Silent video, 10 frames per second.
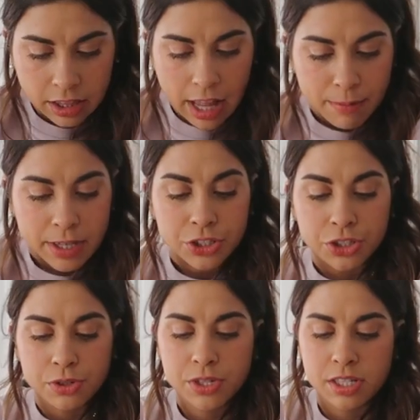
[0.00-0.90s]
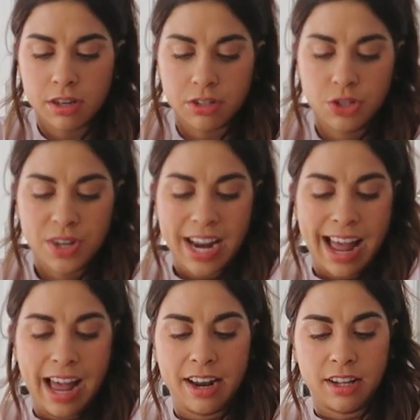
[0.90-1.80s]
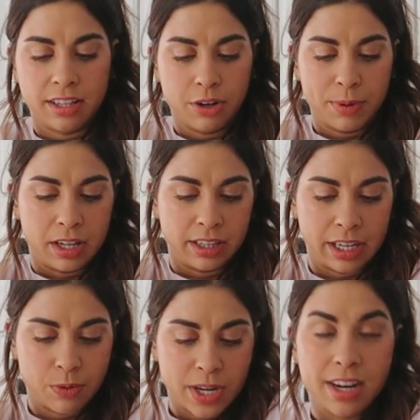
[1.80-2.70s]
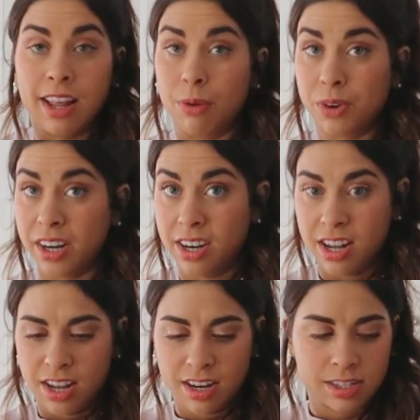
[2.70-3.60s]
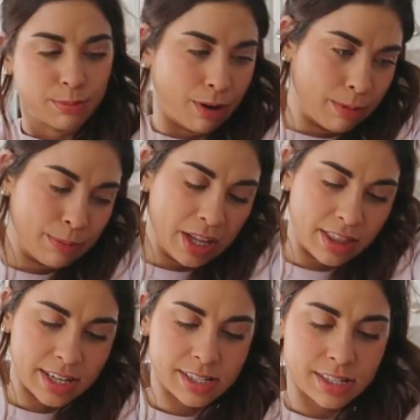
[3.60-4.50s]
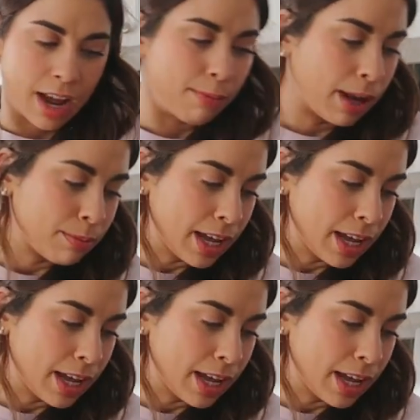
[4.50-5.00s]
lemon juice is also gonna add a little bit of liquid that we're gonna need to probably blend this. I might